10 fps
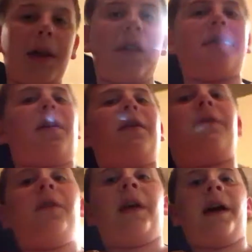really sorry
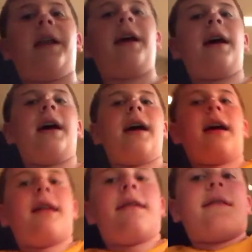for that.
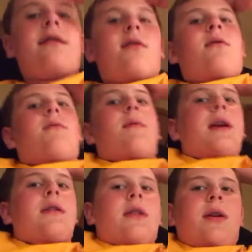So
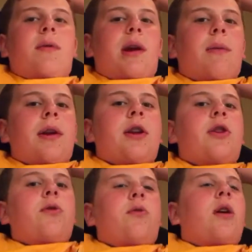basically what I'm going to
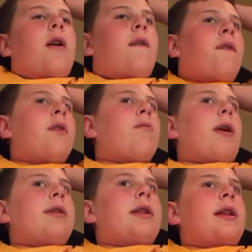do for the
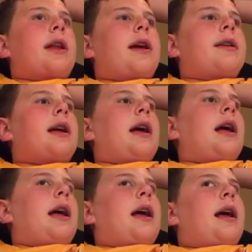rest of the night
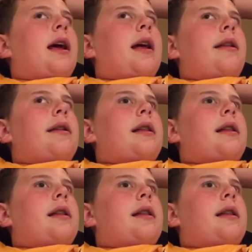is